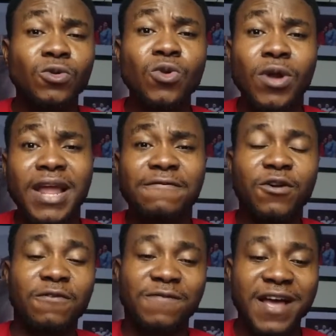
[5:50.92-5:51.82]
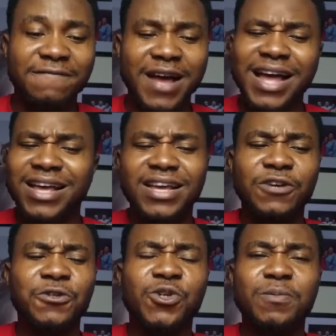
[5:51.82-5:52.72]
level on Fiverr,
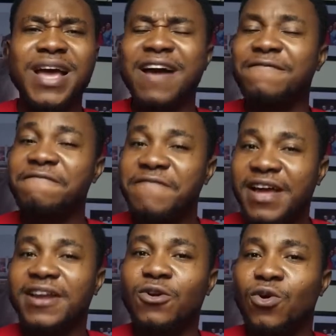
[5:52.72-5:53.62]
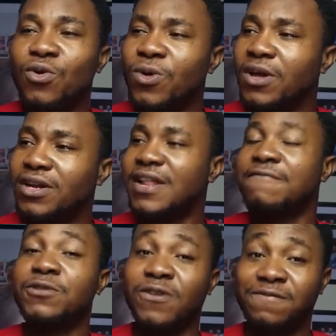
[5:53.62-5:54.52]
you should be having very low
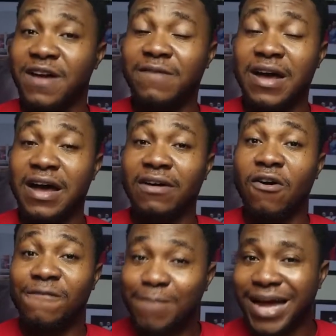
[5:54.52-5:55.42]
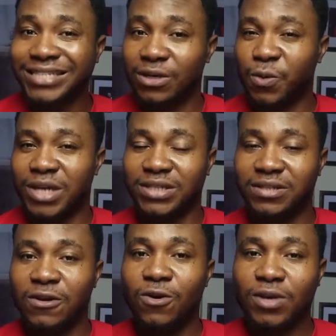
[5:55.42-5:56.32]
levels of buyer's
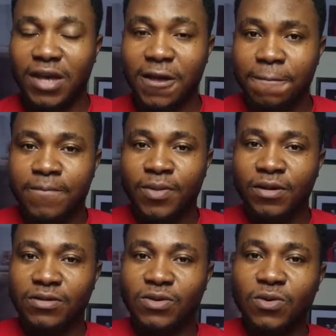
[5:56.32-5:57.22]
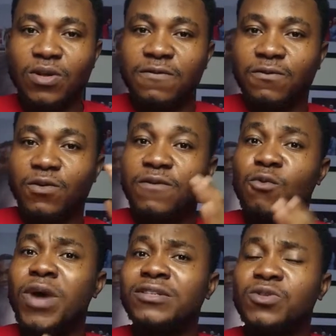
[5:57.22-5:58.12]
requests. Okay, so if
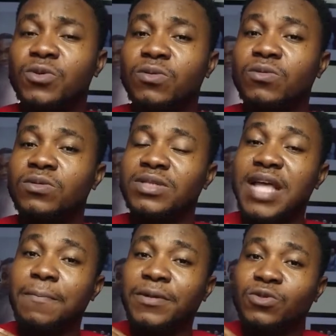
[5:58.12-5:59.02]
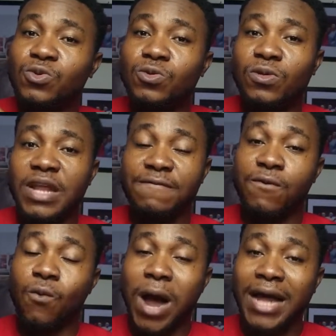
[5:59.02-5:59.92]
once you step into
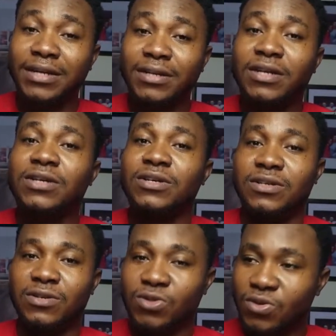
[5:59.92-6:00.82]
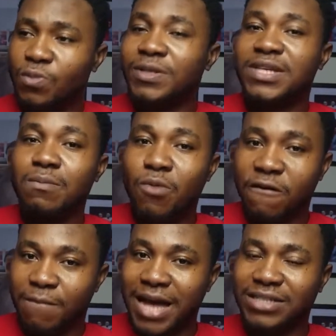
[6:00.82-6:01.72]
level 1, you'll be seeing
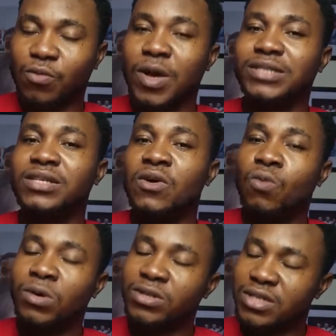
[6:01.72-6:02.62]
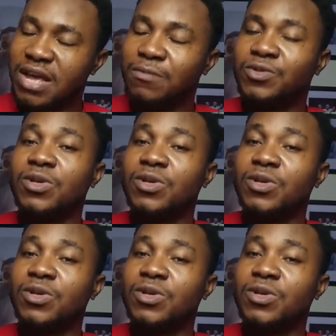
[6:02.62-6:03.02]
more of buyer's requests. Once you step into